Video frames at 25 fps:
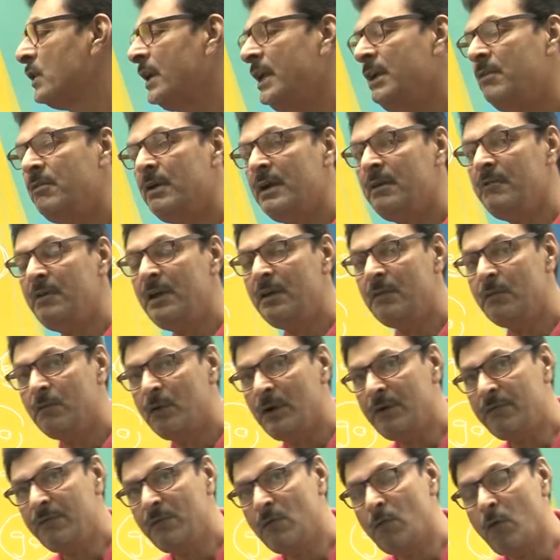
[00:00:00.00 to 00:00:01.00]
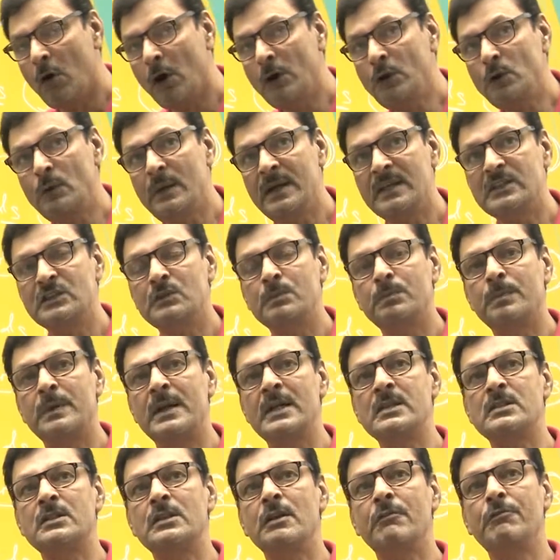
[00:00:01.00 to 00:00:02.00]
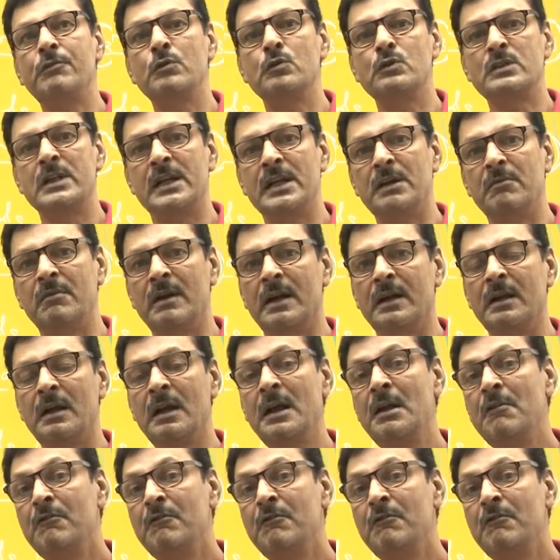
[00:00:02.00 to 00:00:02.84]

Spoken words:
even if we want to express the future event